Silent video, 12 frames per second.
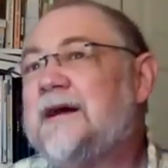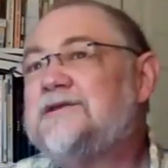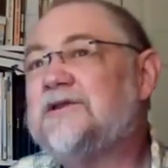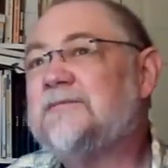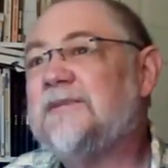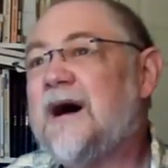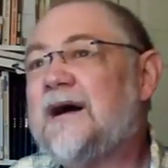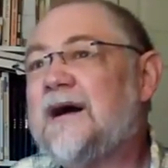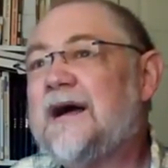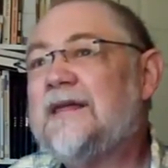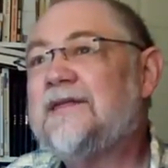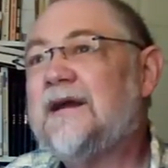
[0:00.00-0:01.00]
about your blog,
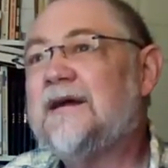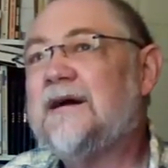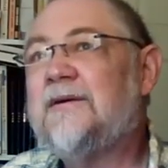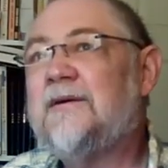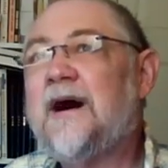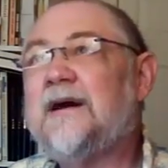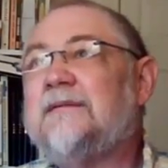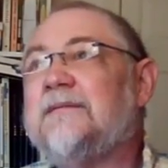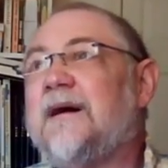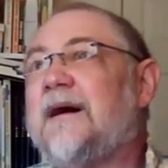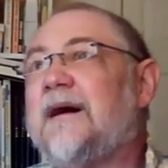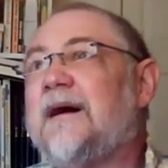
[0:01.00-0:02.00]
and I thought, I
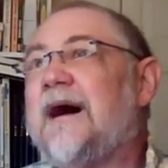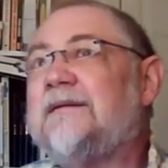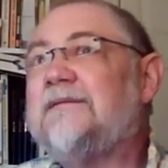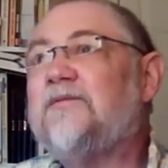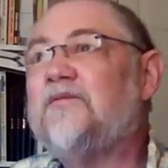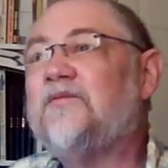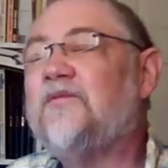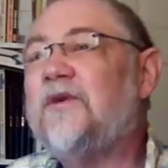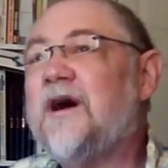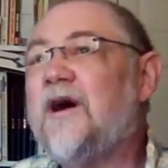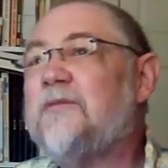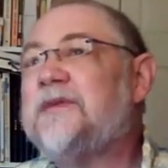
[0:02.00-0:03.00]

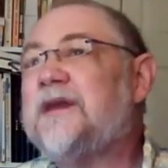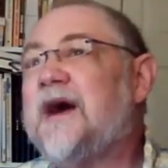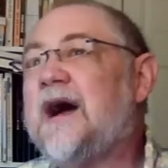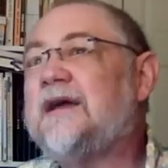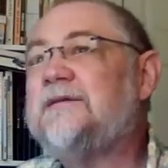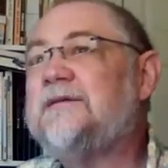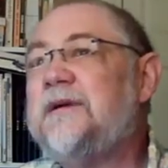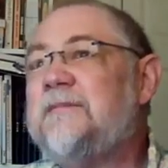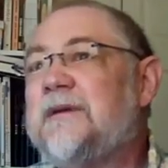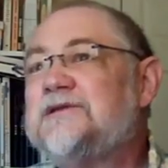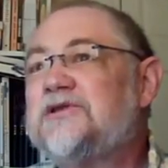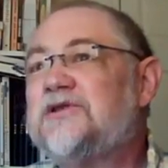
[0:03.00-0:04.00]
would hope that I could be
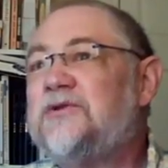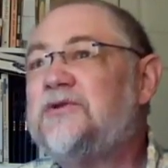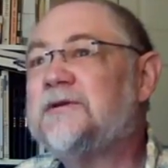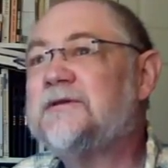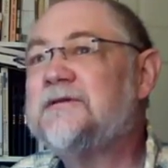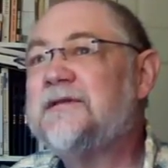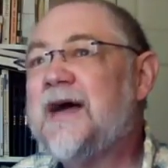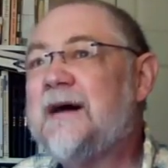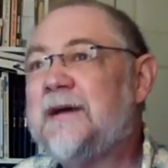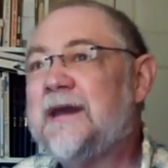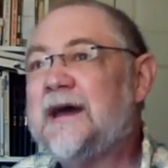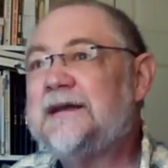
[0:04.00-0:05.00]
much cooler than
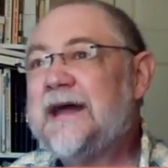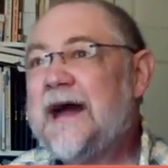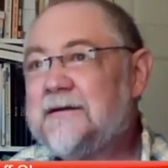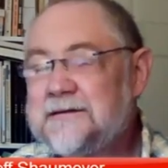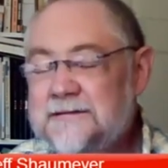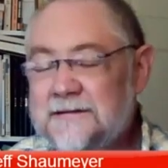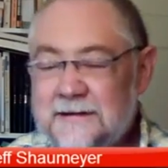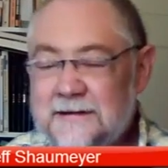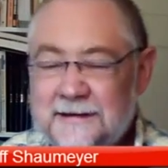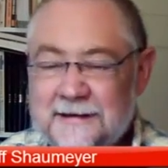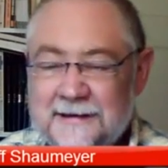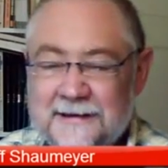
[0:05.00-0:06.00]
that, but I doubt it.
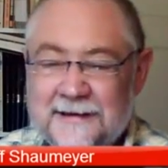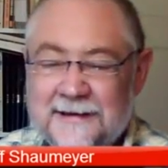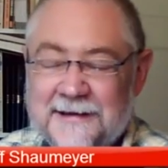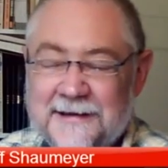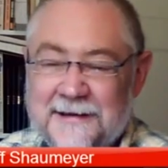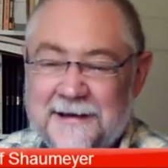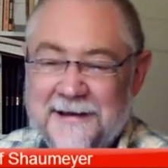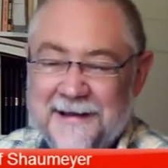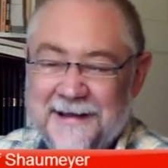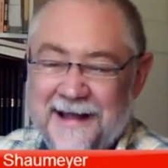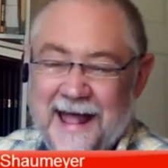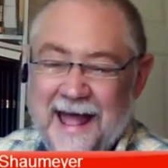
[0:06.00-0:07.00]

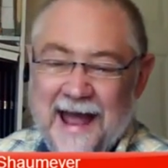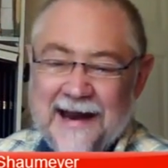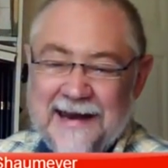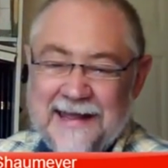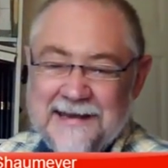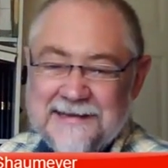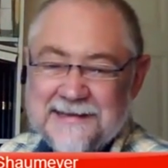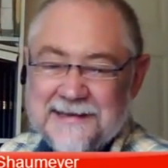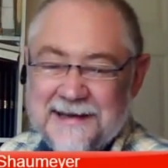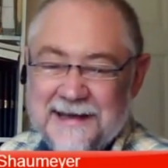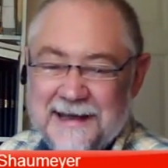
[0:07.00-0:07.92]
And he's